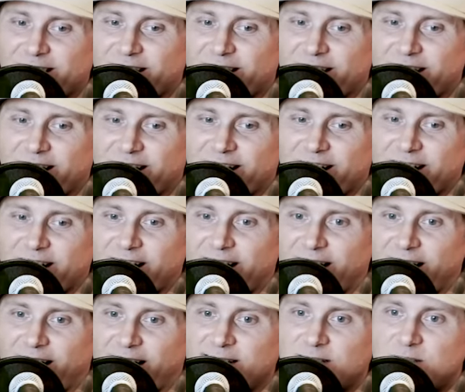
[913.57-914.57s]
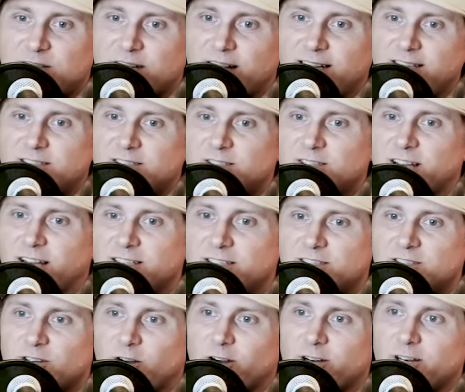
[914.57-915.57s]
I, I I
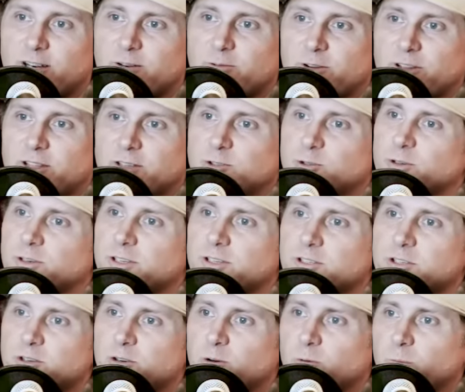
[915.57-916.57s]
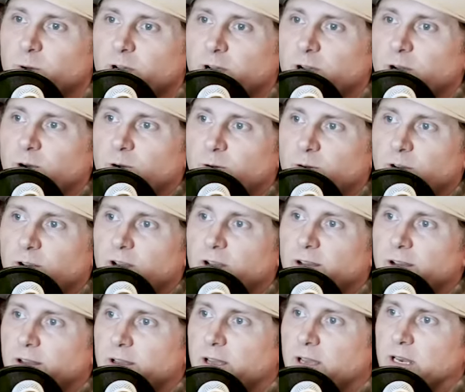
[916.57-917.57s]
started with a traditional bow,
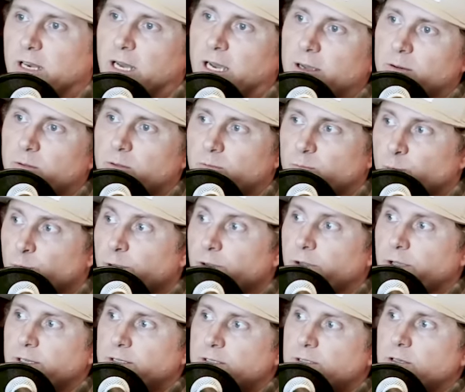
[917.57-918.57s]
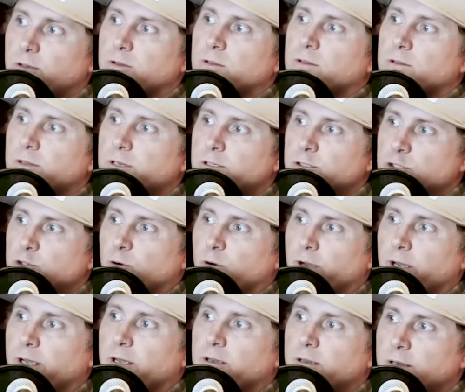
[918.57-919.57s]
and I really still
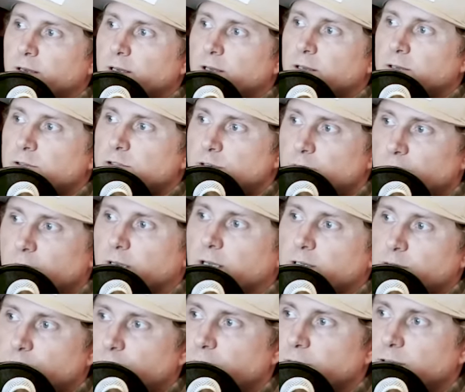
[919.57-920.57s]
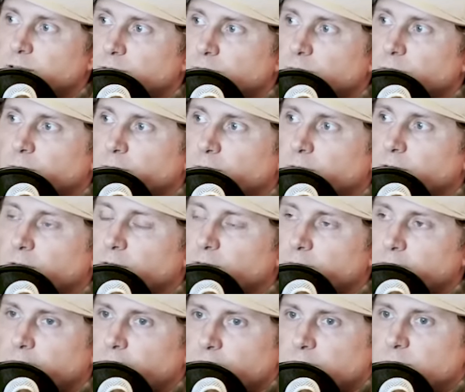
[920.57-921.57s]
enjoy they're shooting fun. a traditional bow.
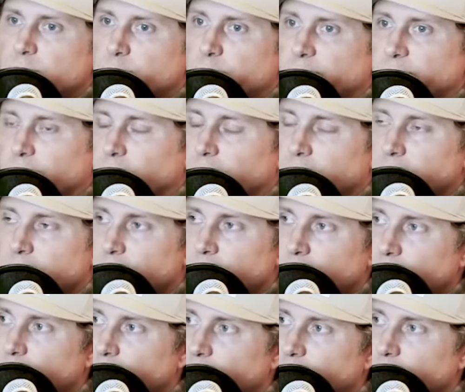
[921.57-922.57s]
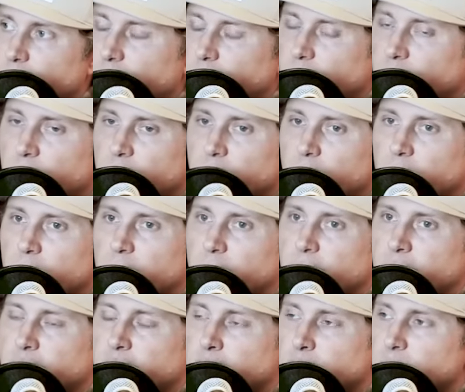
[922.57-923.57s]
They're super fun. Yeah. You know? And you look
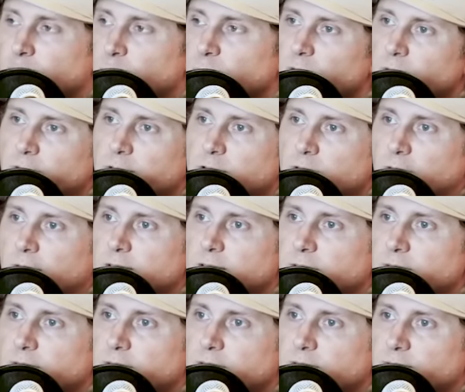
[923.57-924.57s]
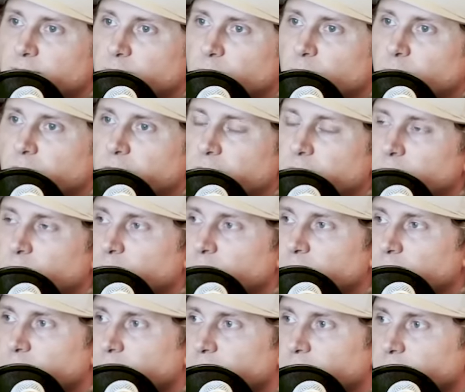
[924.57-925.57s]
cool. But like John says, if you want to hit what
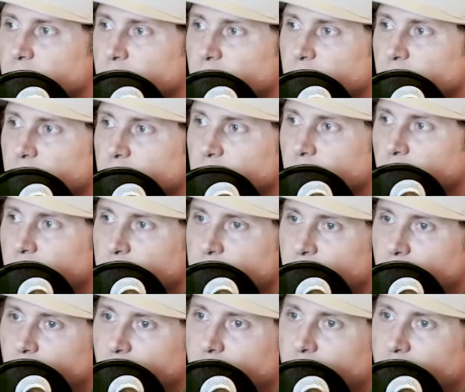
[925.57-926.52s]
you're aiming